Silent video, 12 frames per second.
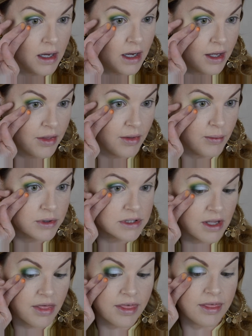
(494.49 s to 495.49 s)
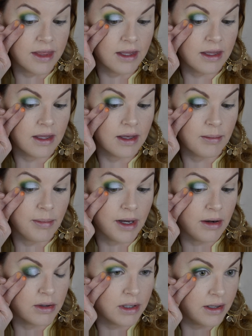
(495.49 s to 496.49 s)
I was thinking
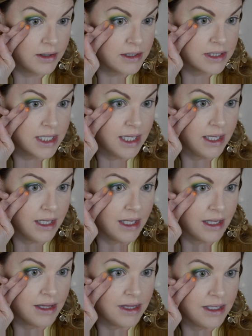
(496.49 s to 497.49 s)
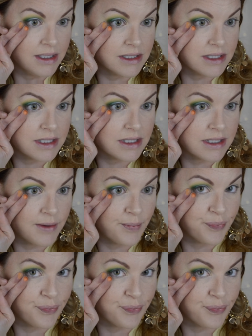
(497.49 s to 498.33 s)
about taking these.